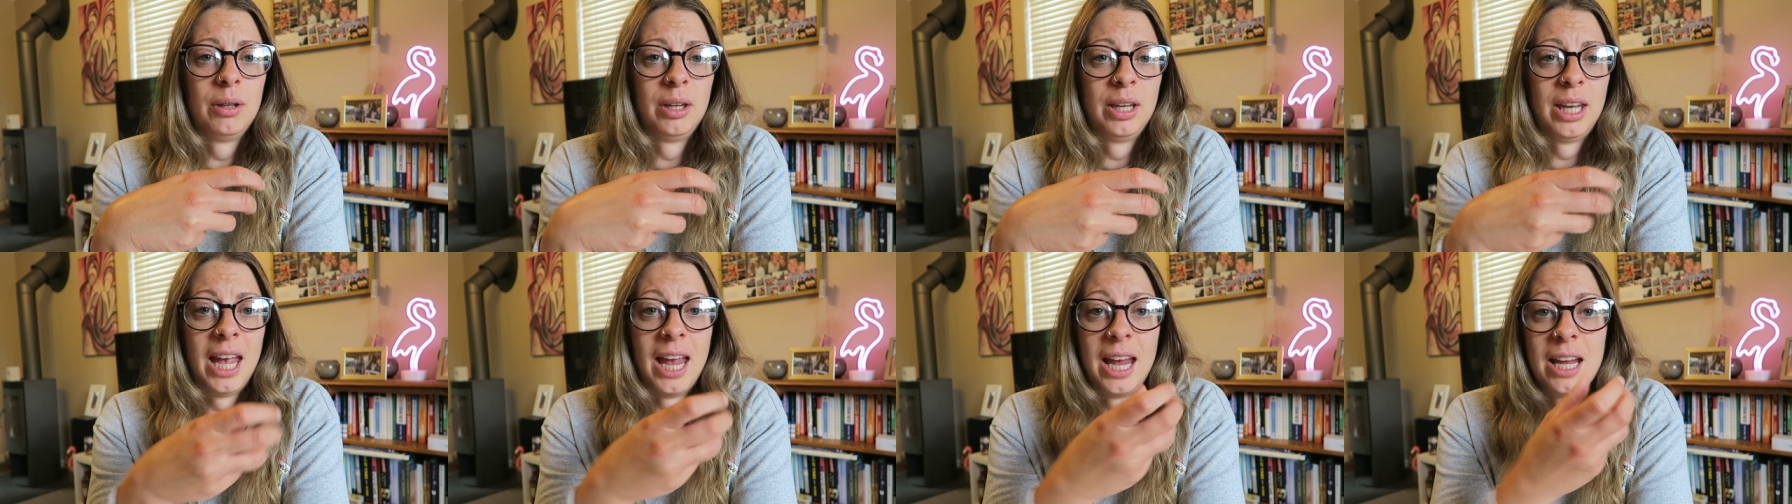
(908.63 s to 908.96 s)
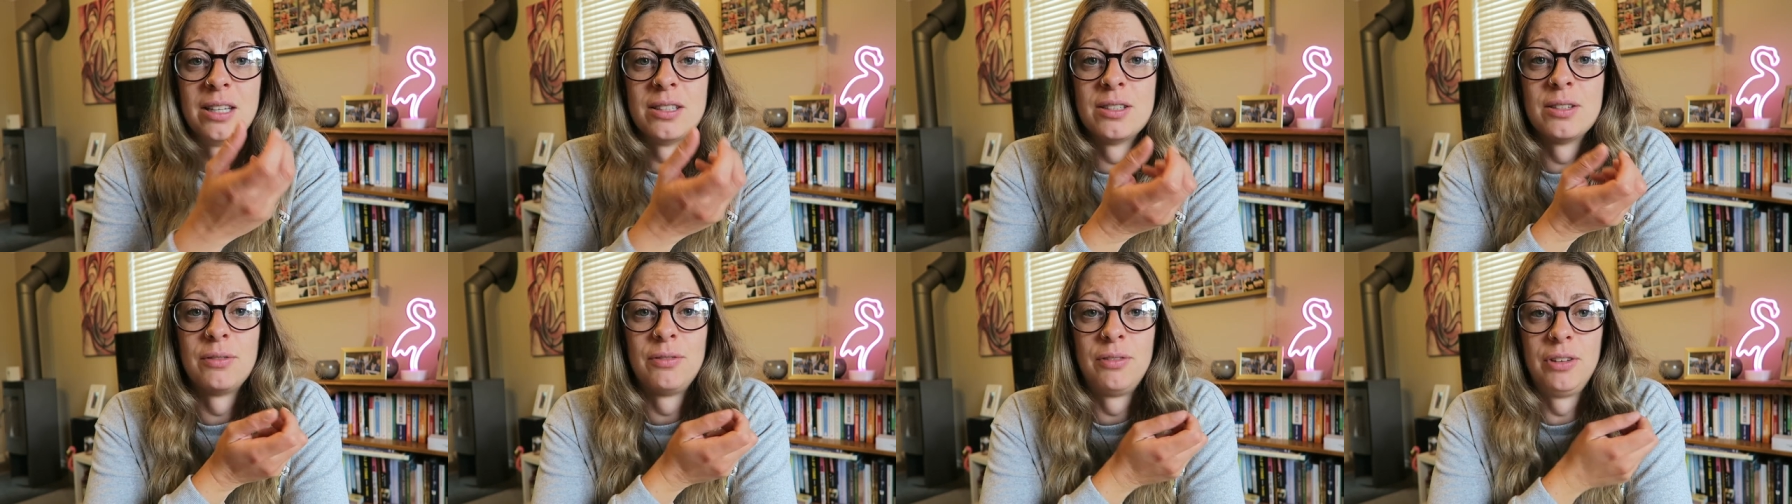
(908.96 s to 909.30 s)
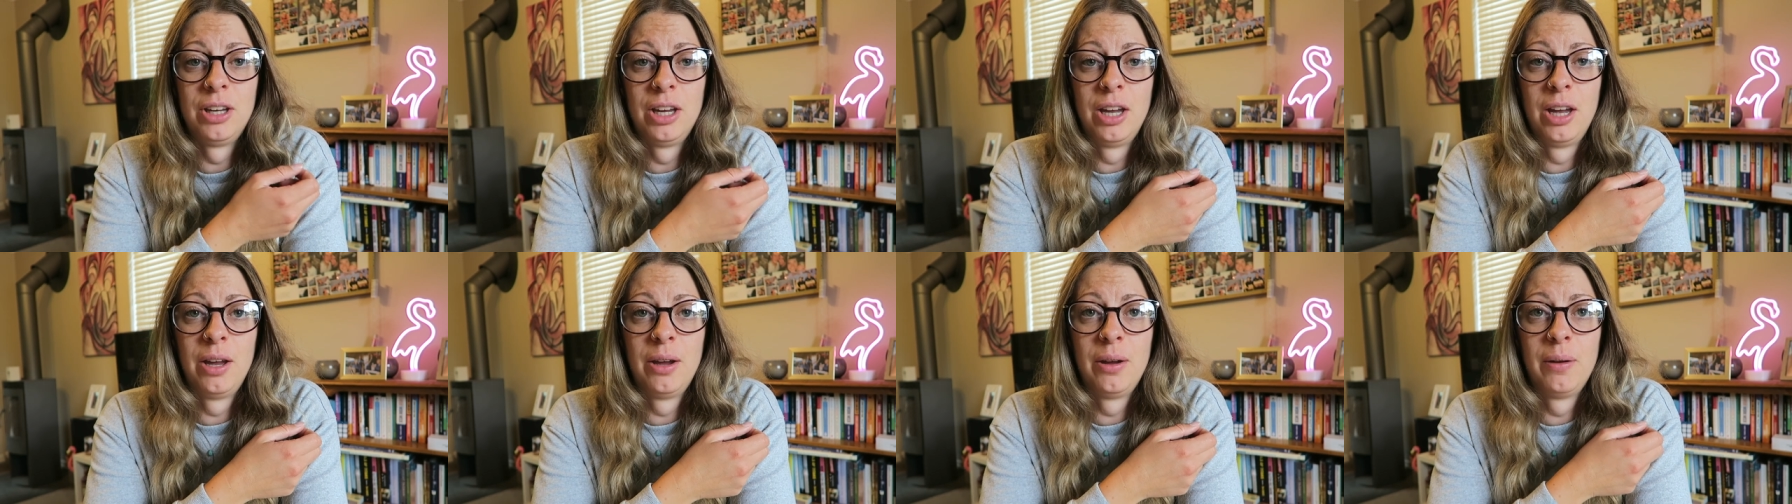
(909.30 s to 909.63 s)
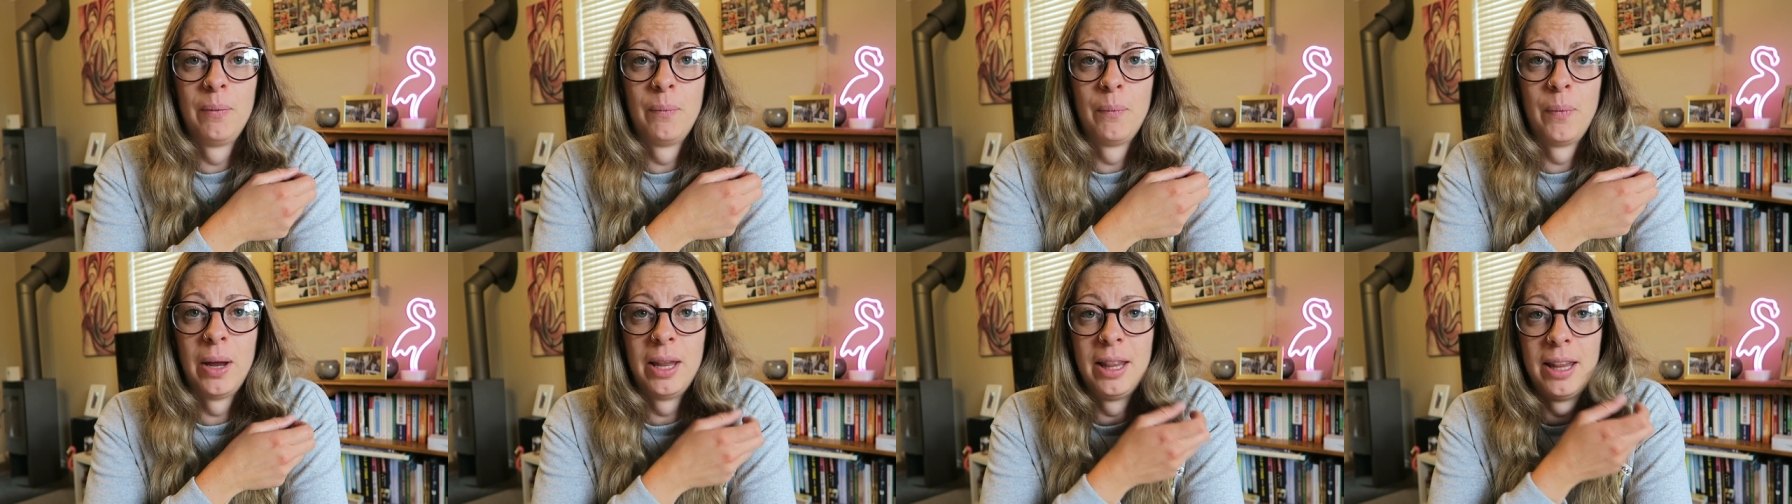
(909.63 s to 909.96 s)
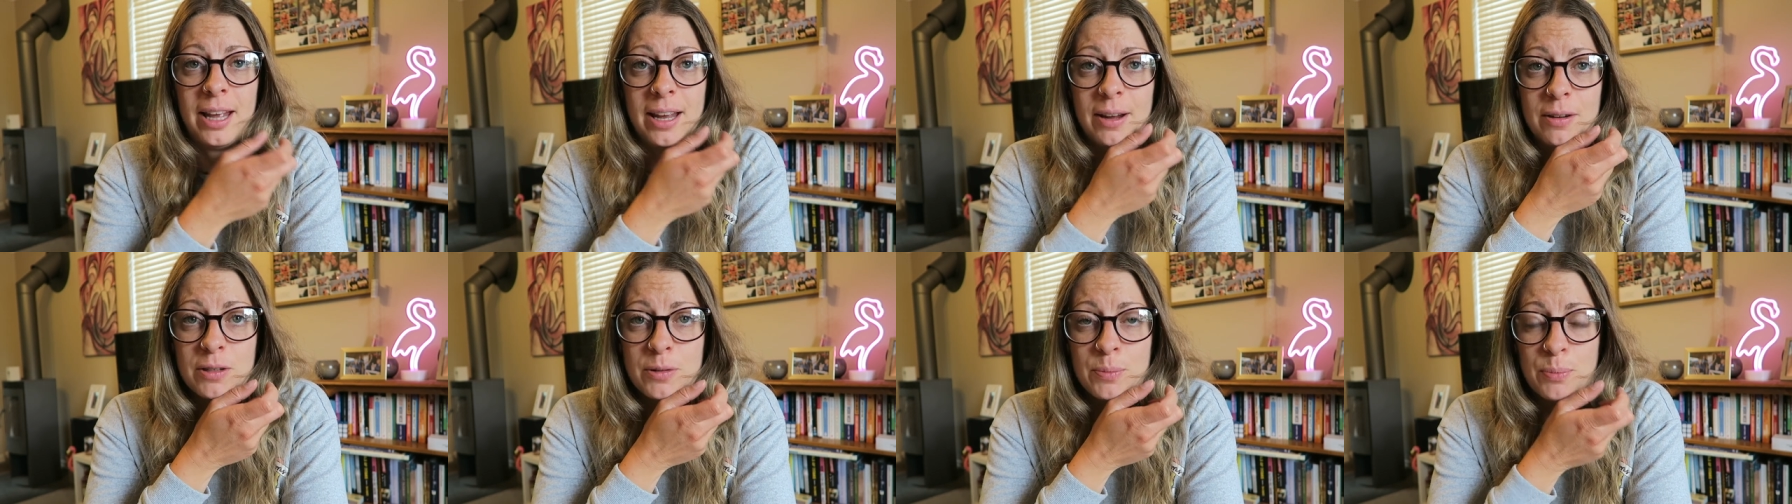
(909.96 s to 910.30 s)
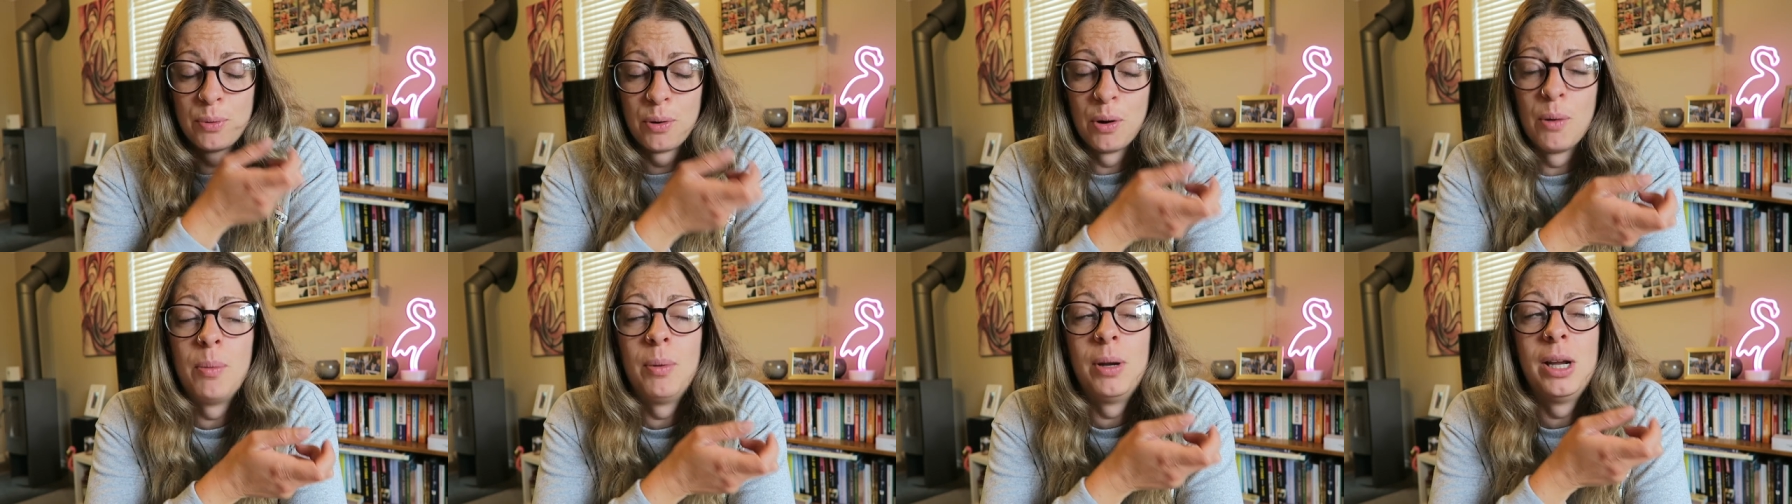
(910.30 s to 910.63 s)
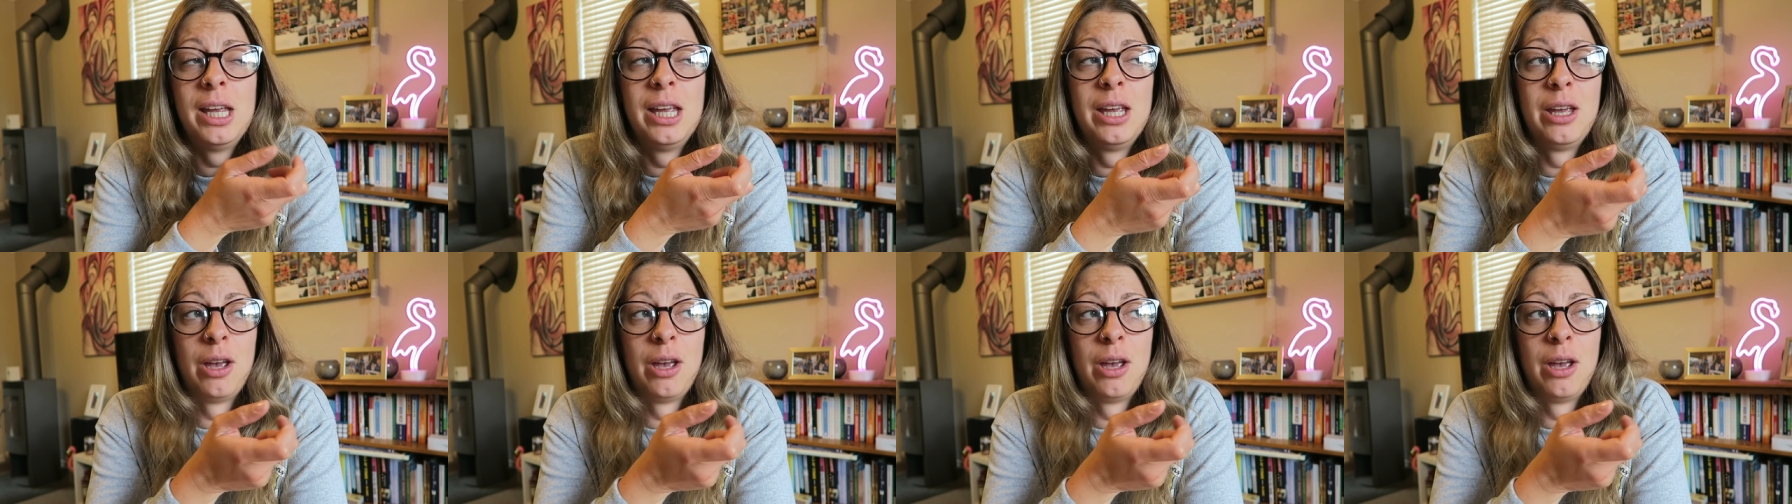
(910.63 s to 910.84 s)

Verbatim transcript: cater for you when there is probably